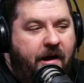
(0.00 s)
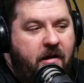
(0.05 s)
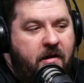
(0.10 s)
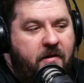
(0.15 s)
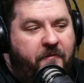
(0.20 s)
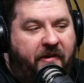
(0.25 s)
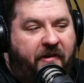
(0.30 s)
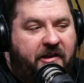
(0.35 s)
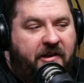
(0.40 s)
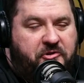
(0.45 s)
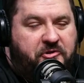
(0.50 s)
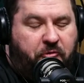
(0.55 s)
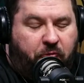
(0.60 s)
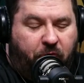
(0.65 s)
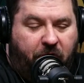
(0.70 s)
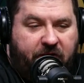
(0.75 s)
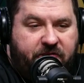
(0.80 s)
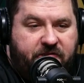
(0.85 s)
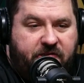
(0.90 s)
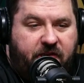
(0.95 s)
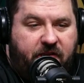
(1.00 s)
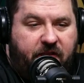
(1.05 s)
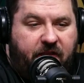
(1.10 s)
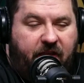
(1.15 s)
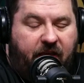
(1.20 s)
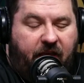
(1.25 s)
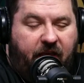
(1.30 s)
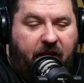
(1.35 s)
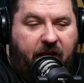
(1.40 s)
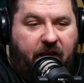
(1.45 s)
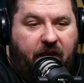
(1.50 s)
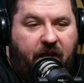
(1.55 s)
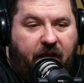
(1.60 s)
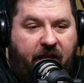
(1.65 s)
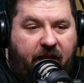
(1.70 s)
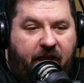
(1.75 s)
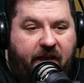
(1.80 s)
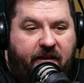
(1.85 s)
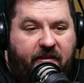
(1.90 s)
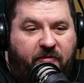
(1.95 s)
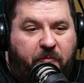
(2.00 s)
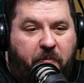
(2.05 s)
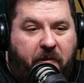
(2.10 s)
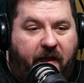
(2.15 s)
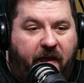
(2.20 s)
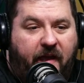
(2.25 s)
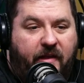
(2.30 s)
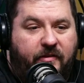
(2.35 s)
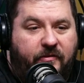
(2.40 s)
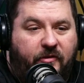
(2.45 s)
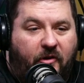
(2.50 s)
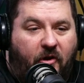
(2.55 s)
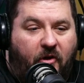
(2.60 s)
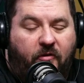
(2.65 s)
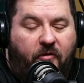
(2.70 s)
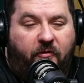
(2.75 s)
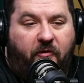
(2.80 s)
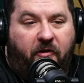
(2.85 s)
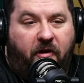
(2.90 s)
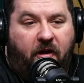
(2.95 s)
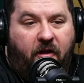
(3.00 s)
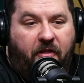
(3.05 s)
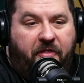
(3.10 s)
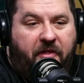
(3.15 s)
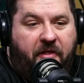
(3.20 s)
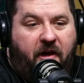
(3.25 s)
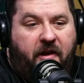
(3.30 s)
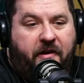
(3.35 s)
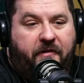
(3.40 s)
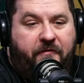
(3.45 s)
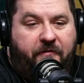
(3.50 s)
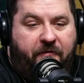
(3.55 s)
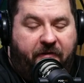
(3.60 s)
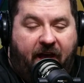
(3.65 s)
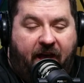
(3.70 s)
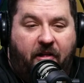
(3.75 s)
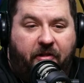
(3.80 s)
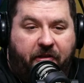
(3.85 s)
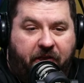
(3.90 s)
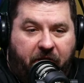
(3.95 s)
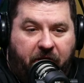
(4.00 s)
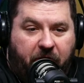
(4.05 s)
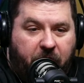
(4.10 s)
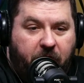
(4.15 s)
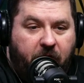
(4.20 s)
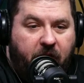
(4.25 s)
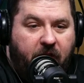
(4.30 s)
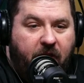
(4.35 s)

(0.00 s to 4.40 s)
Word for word: know if I trust the ESPN's overall thought of value